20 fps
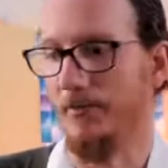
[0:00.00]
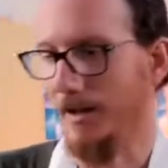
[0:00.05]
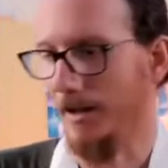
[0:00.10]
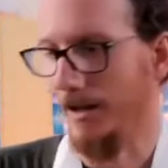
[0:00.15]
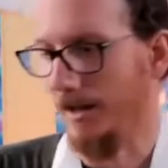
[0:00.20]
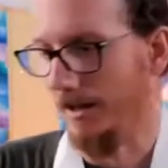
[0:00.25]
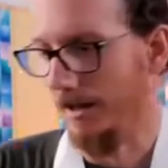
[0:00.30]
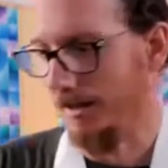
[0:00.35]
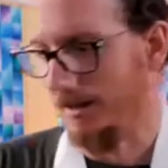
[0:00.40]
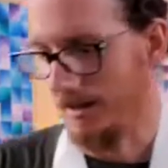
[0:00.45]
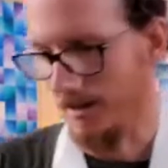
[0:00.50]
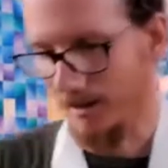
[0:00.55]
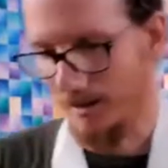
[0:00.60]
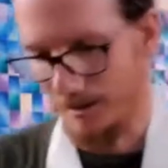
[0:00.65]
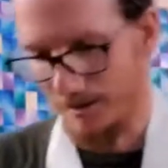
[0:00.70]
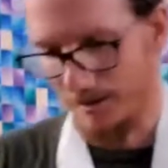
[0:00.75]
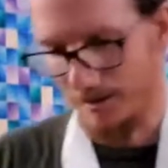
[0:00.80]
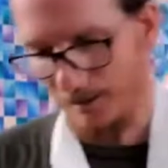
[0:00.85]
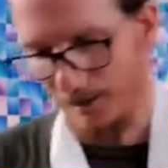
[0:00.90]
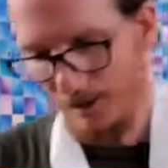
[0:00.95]
really
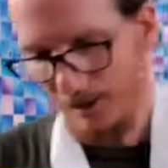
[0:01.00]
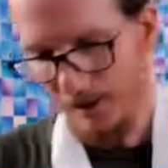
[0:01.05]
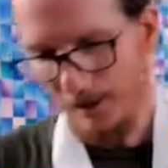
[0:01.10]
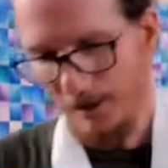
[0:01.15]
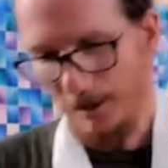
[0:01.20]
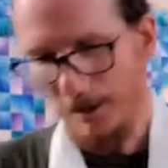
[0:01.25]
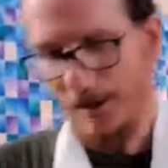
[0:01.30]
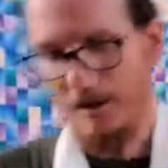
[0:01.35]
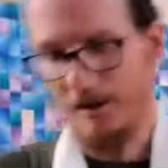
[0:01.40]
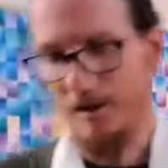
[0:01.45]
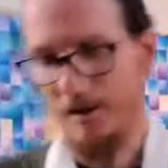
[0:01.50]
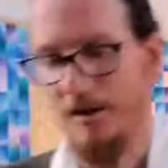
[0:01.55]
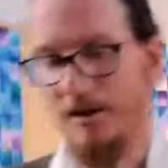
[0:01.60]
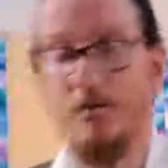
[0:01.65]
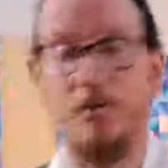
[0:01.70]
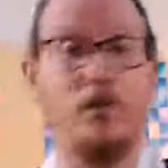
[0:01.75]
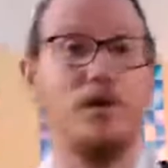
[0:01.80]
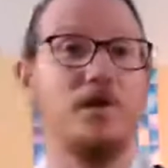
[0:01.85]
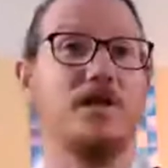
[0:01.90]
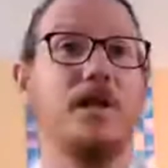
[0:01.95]

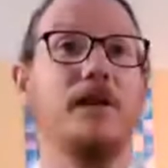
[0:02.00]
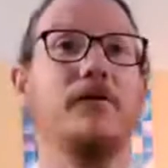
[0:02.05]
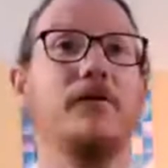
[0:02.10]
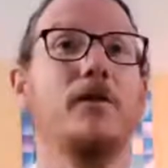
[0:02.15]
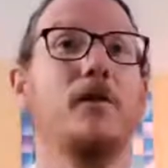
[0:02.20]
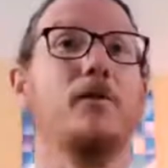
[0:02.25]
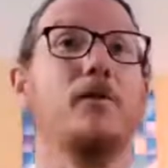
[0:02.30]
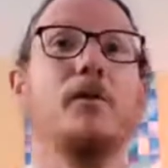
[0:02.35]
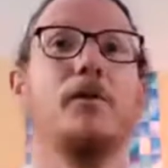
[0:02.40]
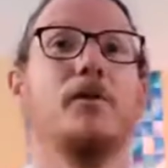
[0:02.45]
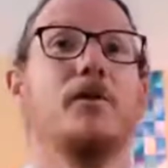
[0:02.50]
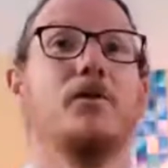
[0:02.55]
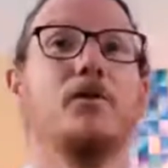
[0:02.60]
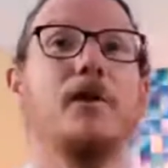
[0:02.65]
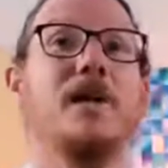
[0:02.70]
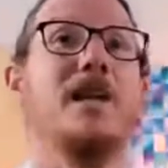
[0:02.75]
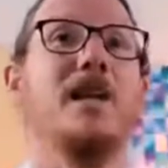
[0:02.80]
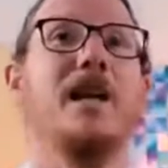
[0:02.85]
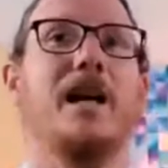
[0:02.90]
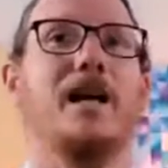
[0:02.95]
was different. With
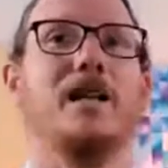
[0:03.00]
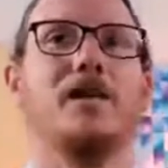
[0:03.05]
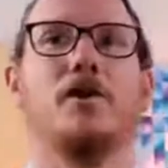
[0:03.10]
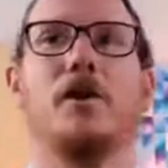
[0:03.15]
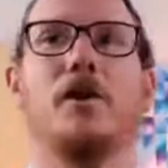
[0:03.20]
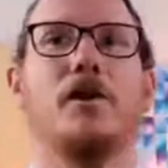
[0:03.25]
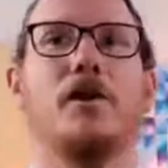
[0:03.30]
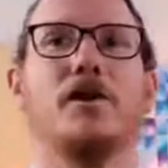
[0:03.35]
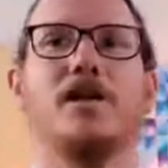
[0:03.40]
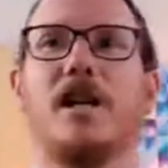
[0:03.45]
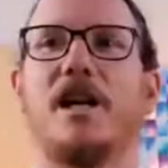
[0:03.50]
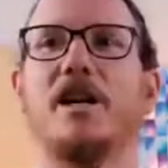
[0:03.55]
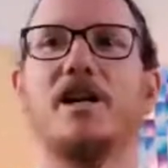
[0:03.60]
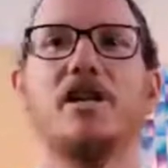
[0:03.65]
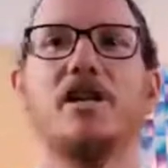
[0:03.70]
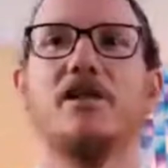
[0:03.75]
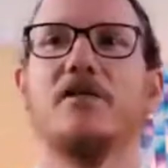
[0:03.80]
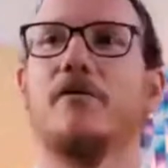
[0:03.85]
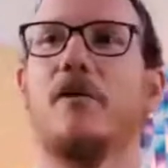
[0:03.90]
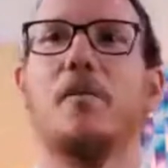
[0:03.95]
green, I had
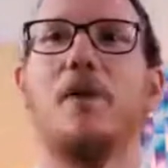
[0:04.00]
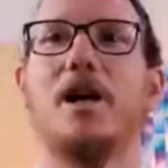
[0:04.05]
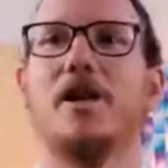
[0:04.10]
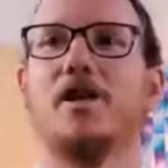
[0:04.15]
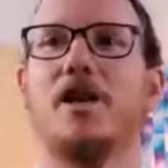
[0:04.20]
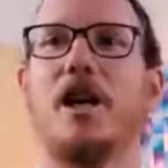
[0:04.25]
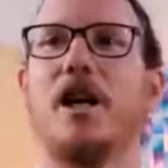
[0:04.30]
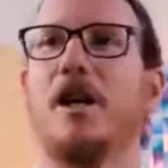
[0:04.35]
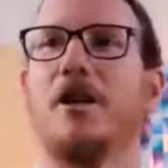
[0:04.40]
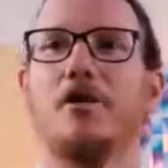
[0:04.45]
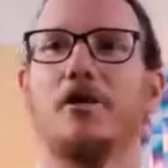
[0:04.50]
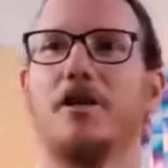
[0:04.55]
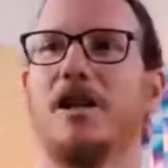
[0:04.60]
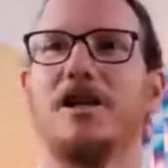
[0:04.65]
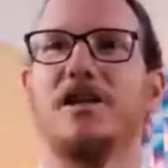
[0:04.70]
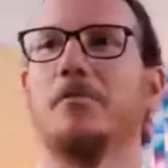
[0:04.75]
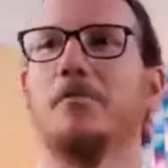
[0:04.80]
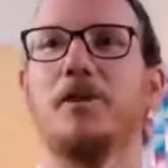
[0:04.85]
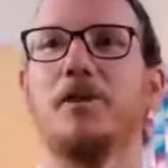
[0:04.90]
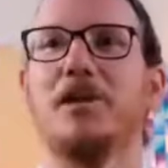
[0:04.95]
connotations from my childhood. I
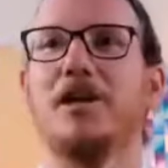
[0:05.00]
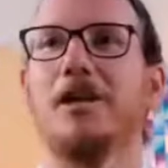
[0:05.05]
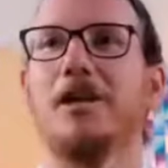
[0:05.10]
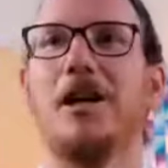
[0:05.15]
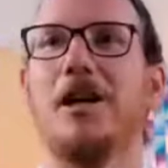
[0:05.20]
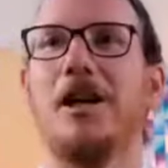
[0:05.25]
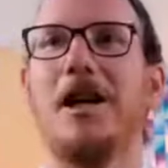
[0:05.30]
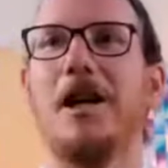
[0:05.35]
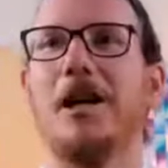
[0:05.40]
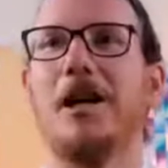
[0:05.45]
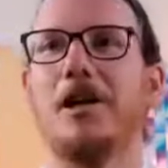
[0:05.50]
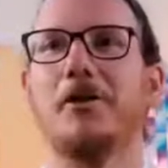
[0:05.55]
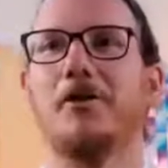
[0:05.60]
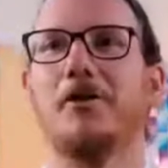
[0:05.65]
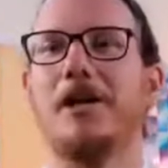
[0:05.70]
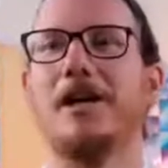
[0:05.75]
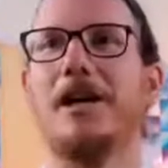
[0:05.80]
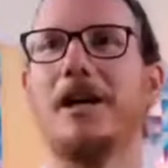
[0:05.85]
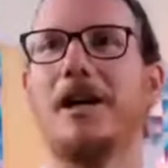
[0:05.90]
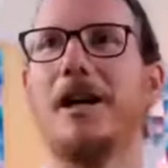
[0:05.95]
didn't particularly like
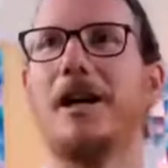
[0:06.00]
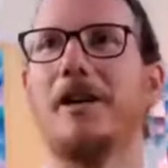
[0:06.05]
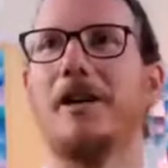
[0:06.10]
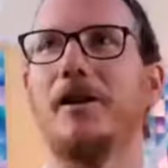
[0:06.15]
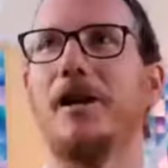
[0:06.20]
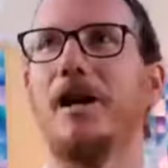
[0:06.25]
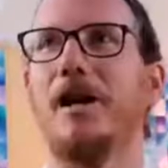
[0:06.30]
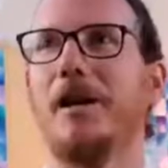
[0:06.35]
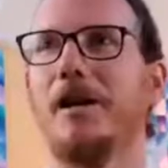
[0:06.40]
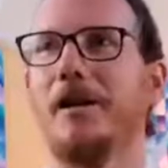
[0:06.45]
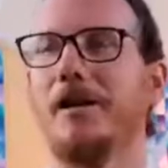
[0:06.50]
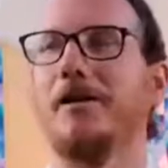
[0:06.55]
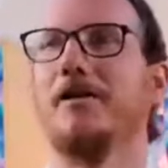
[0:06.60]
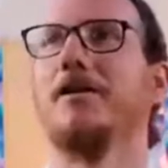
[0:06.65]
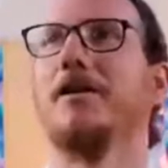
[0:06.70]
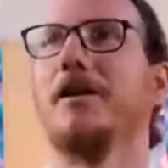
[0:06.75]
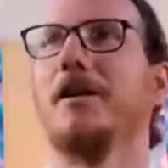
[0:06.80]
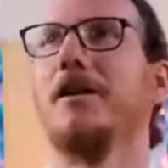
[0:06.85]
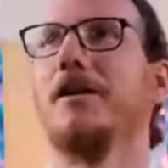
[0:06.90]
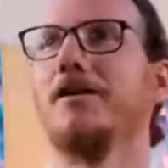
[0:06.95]
green. I had
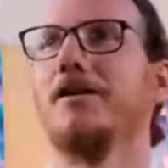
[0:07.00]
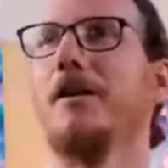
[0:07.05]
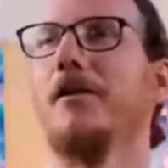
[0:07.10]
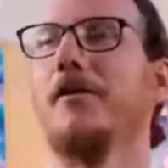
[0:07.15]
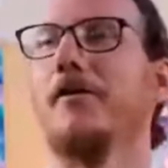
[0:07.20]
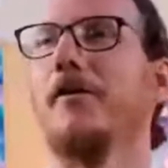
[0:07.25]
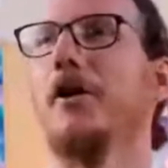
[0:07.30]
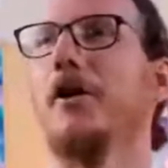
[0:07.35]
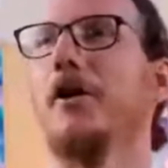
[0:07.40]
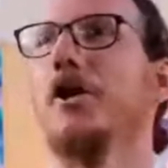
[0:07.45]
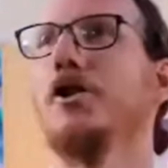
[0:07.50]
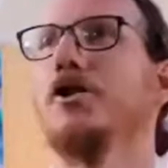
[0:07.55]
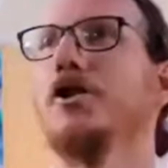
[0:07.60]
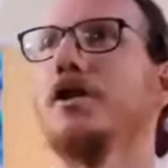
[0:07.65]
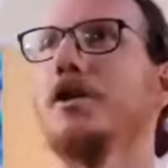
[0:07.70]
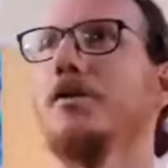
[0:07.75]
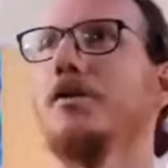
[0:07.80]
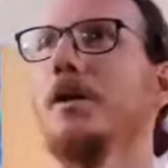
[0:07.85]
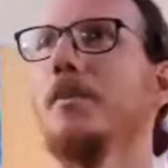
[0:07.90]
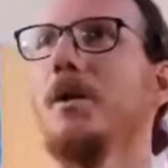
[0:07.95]
a sort of aversion
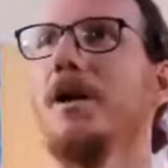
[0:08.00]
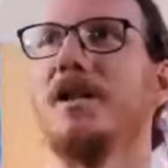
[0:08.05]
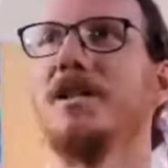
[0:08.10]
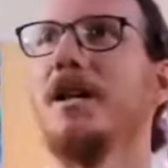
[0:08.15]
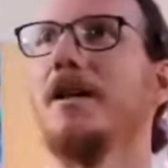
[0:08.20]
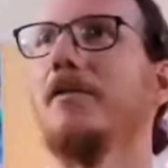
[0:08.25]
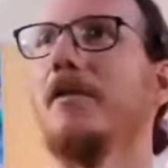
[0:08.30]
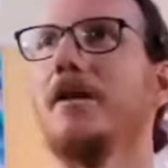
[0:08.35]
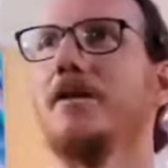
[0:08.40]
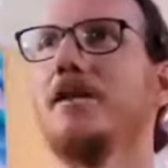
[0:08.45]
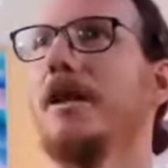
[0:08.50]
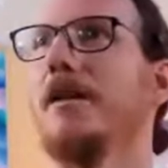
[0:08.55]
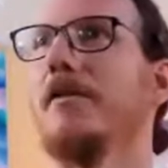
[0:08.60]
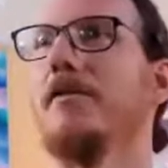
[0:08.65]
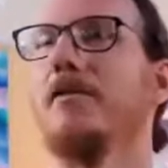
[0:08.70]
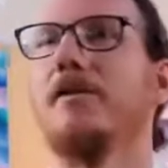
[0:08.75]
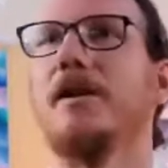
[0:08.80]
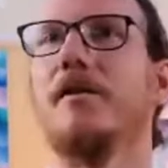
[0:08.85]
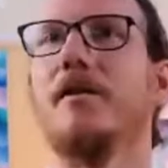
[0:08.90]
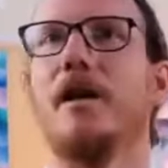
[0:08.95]
to it. But as
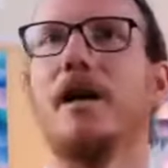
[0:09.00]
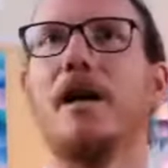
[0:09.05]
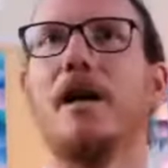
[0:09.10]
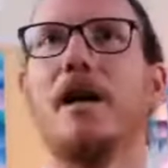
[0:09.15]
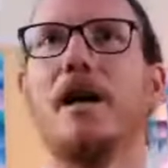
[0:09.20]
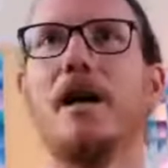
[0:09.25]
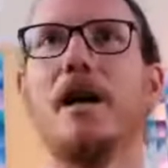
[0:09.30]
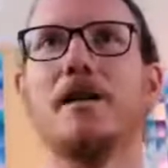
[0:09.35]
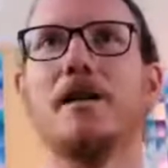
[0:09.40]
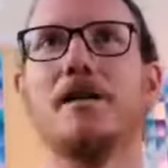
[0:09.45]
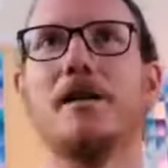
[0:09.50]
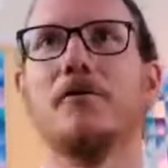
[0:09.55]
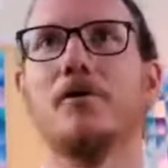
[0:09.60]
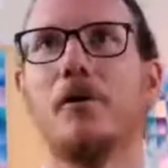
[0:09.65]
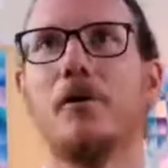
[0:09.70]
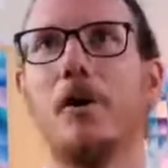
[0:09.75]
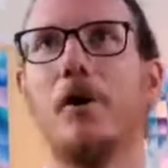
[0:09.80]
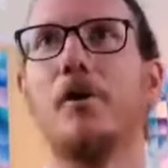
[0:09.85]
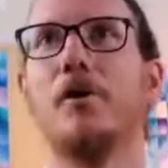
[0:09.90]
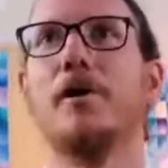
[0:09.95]
I've
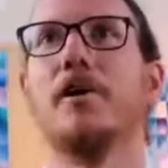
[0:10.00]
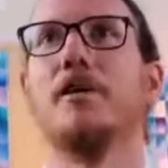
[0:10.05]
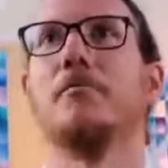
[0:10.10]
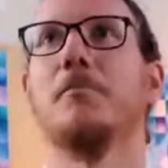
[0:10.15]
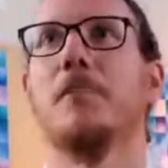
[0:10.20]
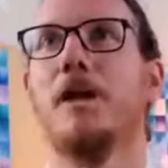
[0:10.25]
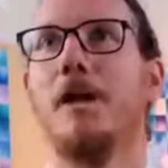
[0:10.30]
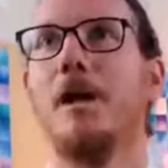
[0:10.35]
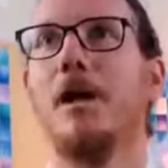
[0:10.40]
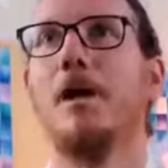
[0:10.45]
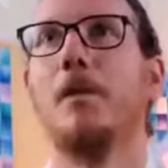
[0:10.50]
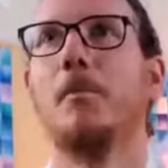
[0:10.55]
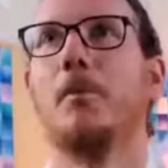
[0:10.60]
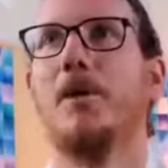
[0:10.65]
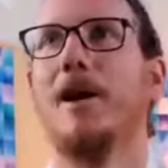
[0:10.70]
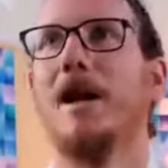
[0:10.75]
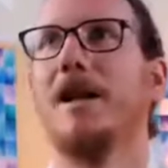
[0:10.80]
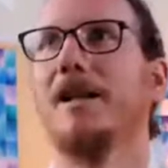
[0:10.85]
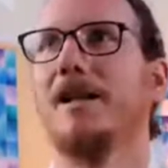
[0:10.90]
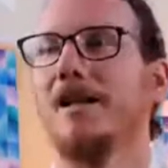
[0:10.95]
grown and
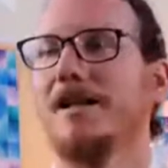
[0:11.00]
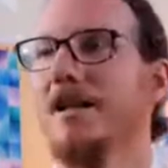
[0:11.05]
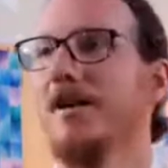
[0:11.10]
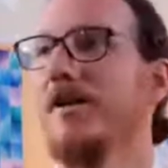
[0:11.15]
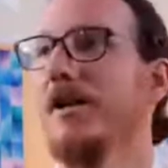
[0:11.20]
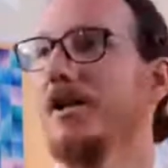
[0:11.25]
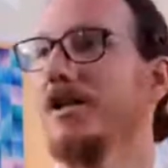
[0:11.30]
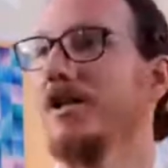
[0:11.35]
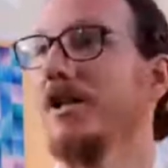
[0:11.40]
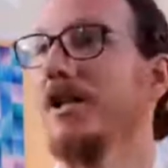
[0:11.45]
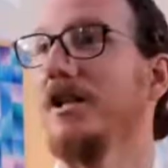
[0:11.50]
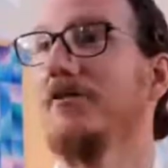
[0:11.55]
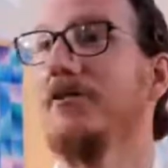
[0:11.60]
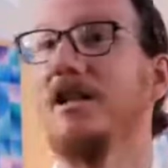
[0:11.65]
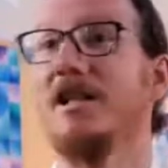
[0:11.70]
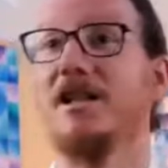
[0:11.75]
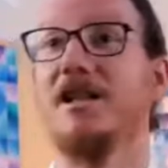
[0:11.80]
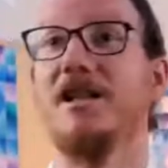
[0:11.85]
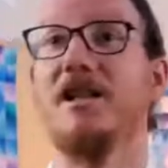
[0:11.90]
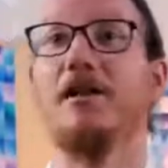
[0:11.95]
practiced, I've actually
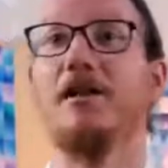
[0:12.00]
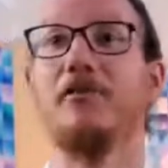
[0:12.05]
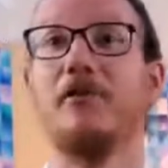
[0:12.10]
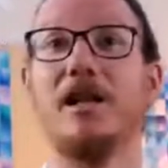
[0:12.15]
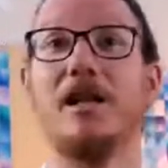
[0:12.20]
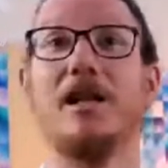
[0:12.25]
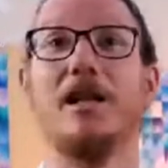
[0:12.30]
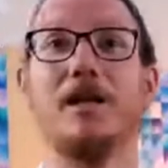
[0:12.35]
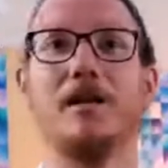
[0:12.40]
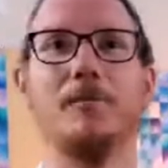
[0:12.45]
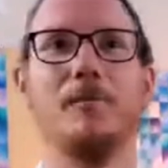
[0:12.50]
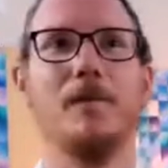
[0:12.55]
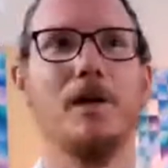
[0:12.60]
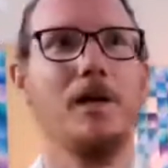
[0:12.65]
recently really